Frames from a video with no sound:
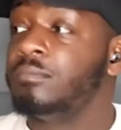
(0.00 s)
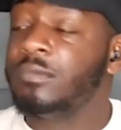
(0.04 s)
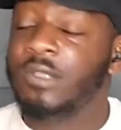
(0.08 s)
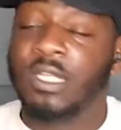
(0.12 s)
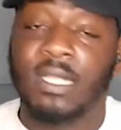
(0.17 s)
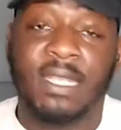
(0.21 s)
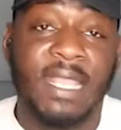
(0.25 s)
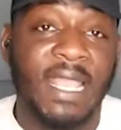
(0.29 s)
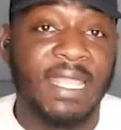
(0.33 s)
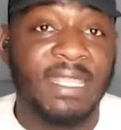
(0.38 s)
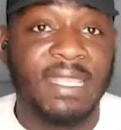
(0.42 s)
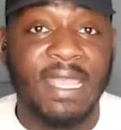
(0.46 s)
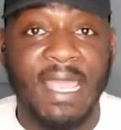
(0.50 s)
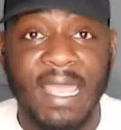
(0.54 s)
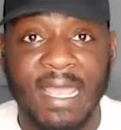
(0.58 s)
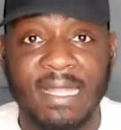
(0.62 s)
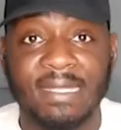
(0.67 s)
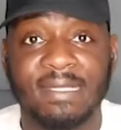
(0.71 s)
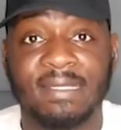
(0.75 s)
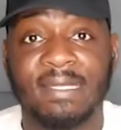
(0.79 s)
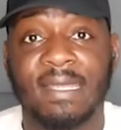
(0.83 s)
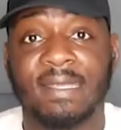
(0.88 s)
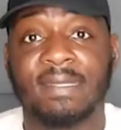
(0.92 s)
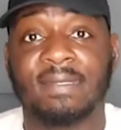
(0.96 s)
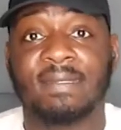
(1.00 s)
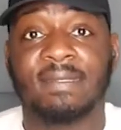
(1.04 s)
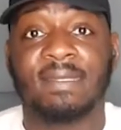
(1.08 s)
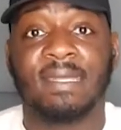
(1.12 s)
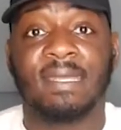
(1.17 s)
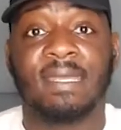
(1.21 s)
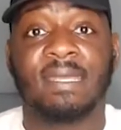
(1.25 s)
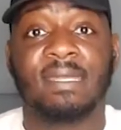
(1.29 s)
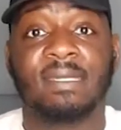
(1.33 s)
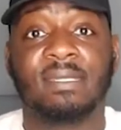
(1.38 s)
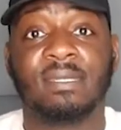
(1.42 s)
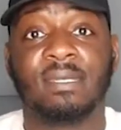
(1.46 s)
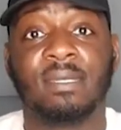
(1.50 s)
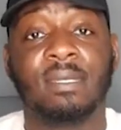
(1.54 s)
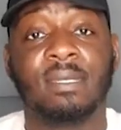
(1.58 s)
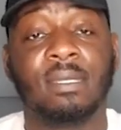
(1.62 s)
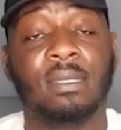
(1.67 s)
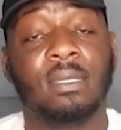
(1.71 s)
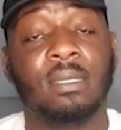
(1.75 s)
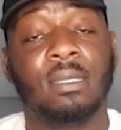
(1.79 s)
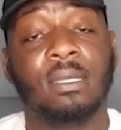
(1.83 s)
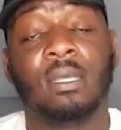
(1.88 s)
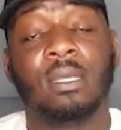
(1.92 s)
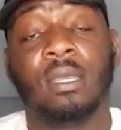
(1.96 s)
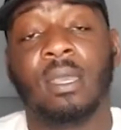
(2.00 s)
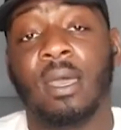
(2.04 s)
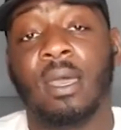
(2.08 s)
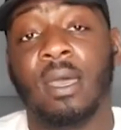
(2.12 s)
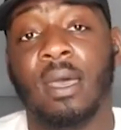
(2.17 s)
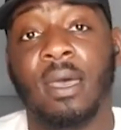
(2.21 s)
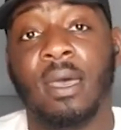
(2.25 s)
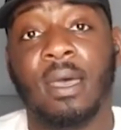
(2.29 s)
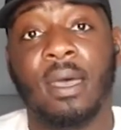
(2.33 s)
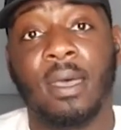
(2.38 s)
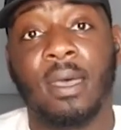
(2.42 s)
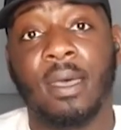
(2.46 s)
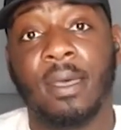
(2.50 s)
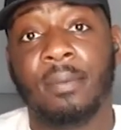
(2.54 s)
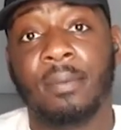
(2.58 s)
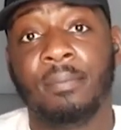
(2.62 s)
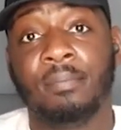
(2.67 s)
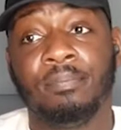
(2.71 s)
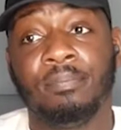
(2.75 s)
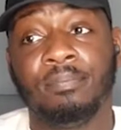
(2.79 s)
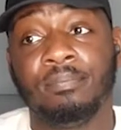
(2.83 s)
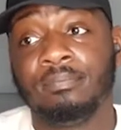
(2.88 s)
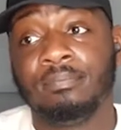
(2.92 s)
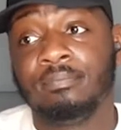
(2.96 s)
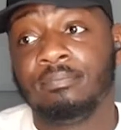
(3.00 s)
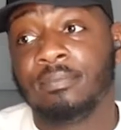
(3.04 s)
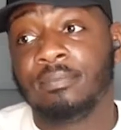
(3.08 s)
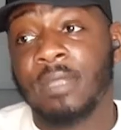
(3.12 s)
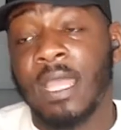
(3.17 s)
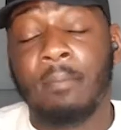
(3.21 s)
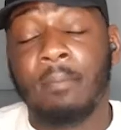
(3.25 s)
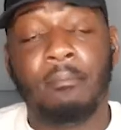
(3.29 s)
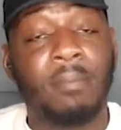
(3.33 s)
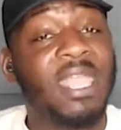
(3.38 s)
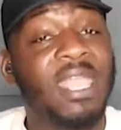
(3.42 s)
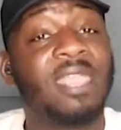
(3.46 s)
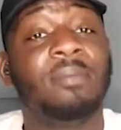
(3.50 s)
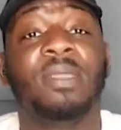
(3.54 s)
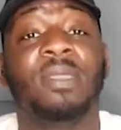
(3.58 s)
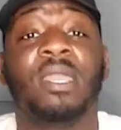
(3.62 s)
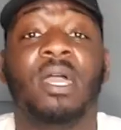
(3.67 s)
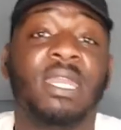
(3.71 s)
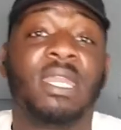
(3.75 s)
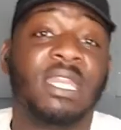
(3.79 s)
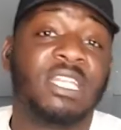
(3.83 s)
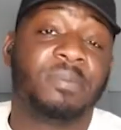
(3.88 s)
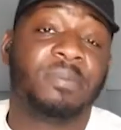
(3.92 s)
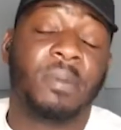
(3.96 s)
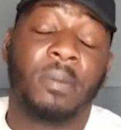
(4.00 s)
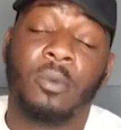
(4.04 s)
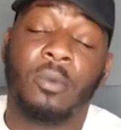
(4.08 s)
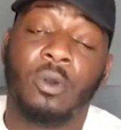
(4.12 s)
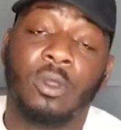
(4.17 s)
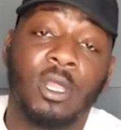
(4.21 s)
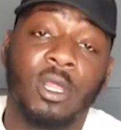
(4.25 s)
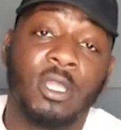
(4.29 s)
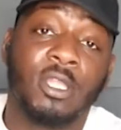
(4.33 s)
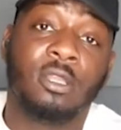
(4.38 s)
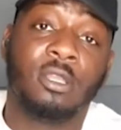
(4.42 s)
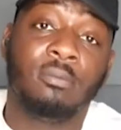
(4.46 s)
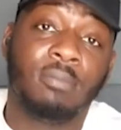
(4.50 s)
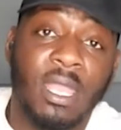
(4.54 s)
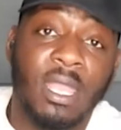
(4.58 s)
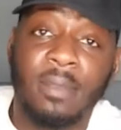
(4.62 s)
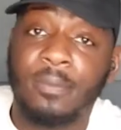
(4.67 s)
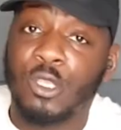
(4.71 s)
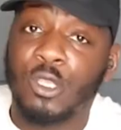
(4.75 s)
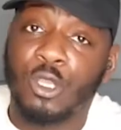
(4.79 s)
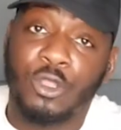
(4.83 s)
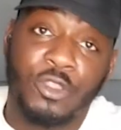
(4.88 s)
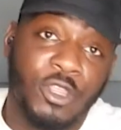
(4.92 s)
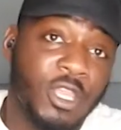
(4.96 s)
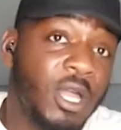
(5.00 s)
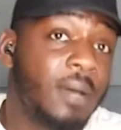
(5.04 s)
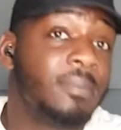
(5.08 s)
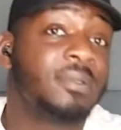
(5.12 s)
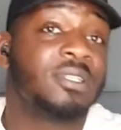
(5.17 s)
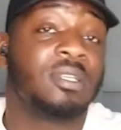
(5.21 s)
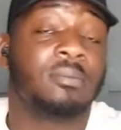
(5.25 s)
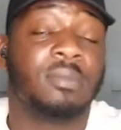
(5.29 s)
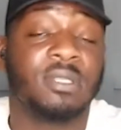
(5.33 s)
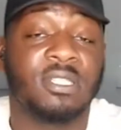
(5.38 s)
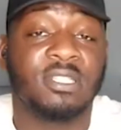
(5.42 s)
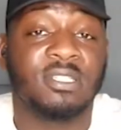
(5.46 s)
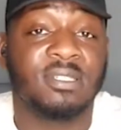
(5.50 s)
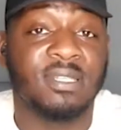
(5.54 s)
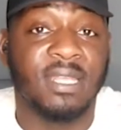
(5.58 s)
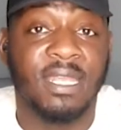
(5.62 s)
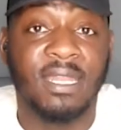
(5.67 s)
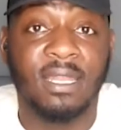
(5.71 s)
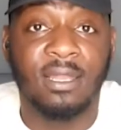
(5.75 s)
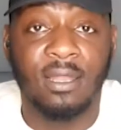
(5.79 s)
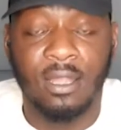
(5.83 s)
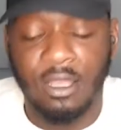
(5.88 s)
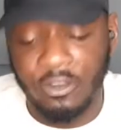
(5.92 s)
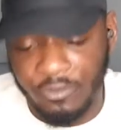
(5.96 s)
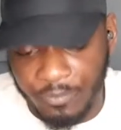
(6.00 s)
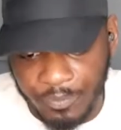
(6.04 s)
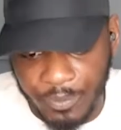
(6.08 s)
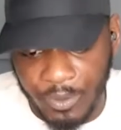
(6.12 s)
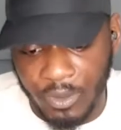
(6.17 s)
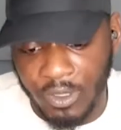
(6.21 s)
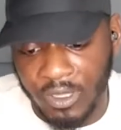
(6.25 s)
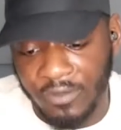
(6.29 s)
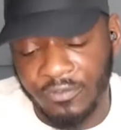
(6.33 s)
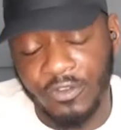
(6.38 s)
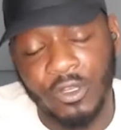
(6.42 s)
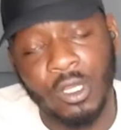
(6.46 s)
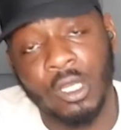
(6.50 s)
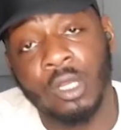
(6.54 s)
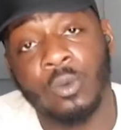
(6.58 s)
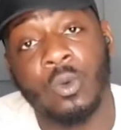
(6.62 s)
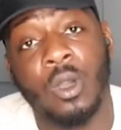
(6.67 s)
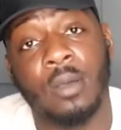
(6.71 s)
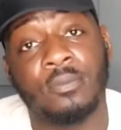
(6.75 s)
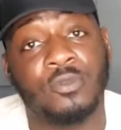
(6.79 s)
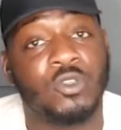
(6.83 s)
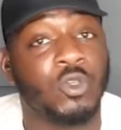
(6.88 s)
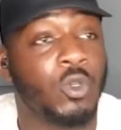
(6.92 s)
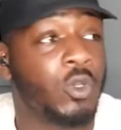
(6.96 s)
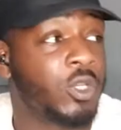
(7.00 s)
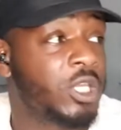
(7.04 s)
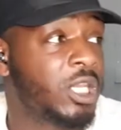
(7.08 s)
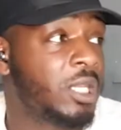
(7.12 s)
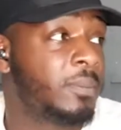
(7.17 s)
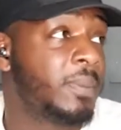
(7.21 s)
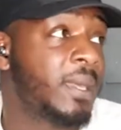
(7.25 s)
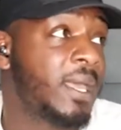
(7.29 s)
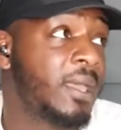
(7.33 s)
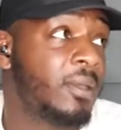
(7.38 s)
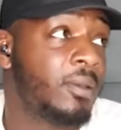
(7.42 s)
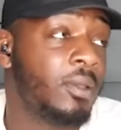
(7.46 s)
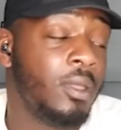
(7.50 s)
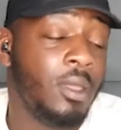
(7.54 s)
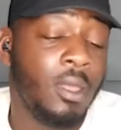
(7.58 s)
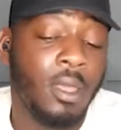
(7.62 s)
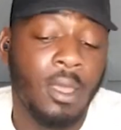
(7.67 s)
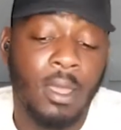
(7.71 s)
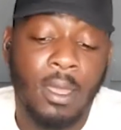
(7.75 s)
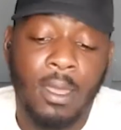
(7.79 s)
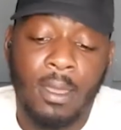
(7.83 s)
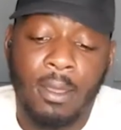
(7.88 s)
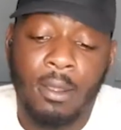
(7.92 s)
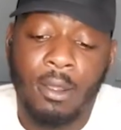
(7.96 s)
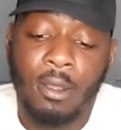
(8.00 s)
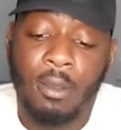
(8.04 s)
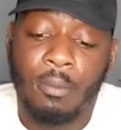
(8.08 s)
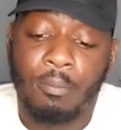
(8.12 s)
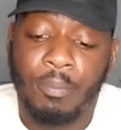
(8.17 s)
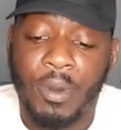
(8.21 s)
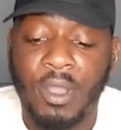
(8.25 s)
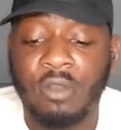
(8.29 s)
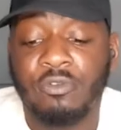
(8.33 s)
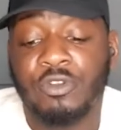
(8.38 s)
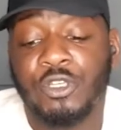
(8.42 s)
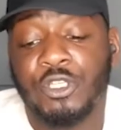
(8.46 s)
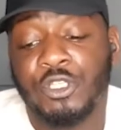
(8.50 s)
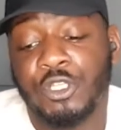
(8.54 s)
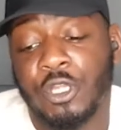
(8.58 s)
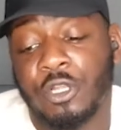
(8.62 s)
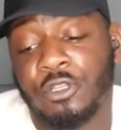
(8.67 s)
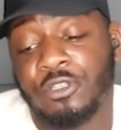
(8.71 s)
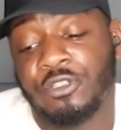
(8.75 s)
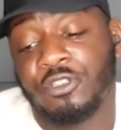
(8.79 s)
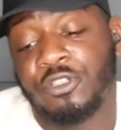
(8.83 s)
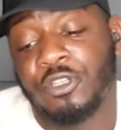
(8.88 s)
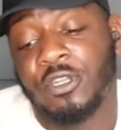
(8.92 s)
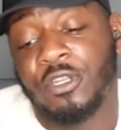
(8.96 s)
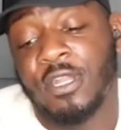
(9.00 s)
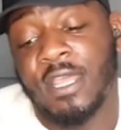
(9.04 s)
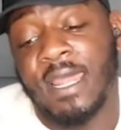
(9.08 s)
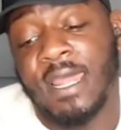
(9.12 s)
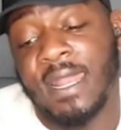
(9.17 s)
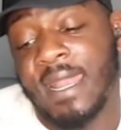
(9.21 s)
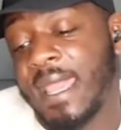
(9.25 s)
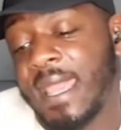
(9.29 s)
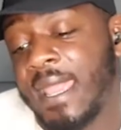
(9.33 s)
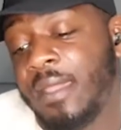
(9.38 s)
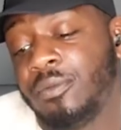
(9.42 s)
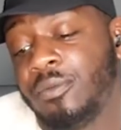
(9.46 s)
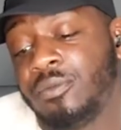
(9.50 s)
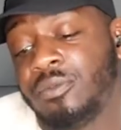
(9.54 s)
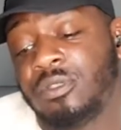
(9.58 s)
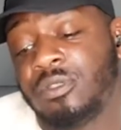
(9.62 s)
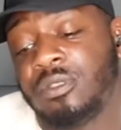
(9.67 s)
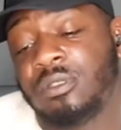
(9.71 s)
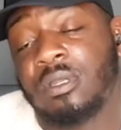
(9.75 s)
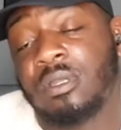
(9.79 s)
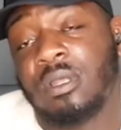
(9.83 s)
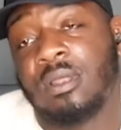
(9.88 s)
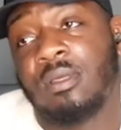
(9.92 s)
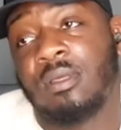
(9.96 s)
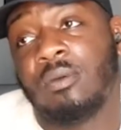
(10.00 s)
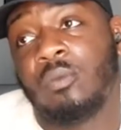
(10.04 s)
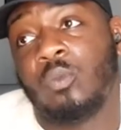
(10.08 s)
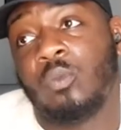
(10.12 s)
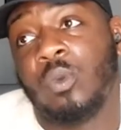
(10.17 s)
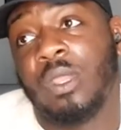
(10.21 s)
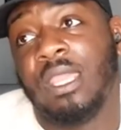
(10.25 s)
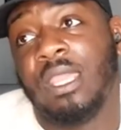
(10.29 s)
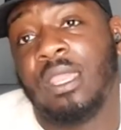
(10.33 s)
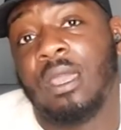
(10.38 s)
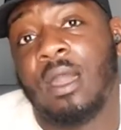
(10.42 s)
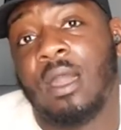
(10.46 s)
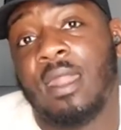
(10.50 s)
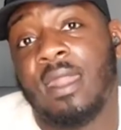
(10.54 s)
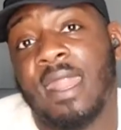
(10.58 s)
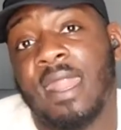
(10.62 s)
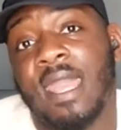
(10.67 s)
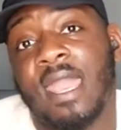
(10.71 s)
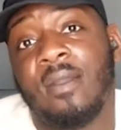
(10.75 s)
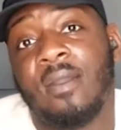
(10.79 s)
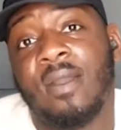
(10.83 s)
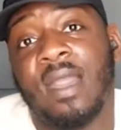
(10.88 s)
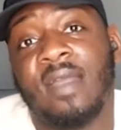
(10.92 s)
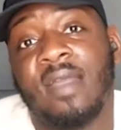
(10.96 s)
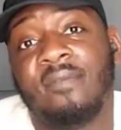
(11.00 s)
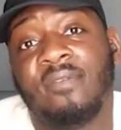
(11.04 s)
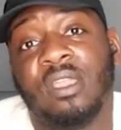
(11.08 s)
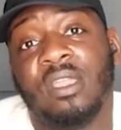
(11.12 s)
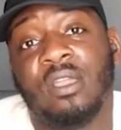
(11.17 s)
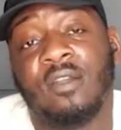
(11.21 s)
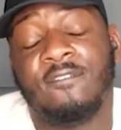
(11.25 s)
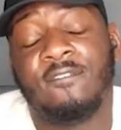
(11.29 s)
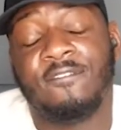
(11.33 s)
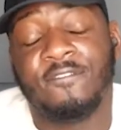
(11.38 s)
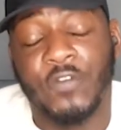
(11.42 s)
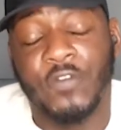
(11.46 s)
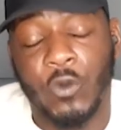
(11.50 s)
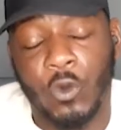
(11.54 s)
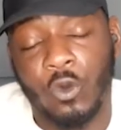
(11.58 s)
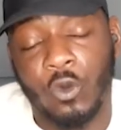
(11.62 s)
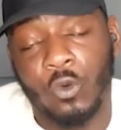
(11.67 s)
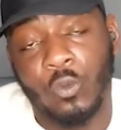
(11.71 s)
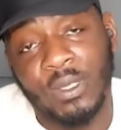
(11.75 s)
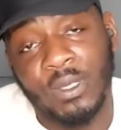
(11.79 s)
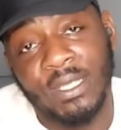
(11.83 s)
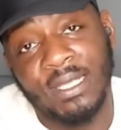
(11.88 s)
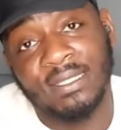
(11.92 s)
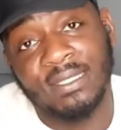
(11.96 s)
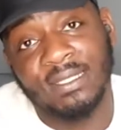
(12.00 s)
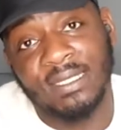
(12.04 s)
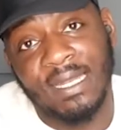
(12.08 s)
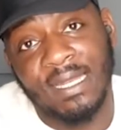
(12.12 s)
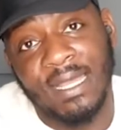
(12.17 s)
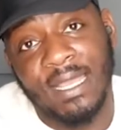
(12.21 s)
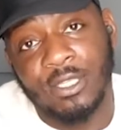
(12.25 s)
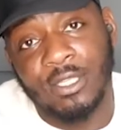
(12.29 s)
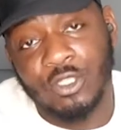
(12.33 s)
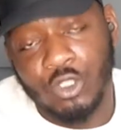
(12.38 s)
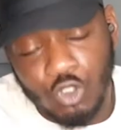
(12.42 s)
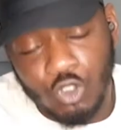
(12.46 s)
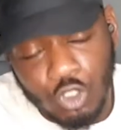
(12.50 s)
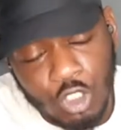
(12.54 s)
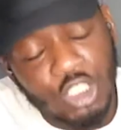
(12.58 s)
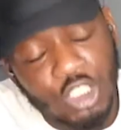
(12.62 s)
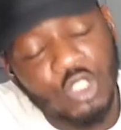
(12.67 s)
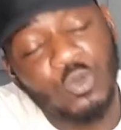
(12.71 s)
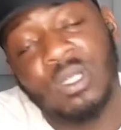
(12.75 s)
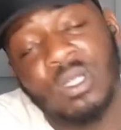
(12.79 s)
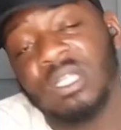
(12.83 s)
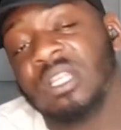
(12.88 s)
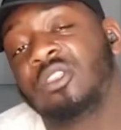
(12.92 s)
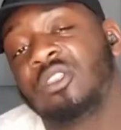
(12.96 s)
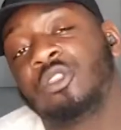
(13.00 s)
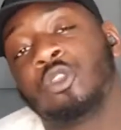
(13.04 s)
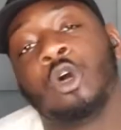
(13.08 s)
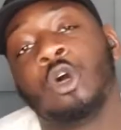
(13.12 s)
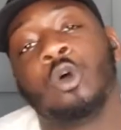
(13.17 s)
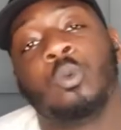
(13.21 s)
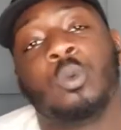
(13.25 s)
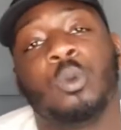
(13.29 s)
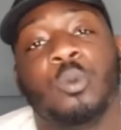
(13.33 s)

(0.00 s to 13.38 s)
get your head tested. Maybe I need to be more like you. Maybe you're the optimist in life. But if you don't know what I'm talking about, Boris Johnson announced we are now having a 4-week delay. So just when you thought we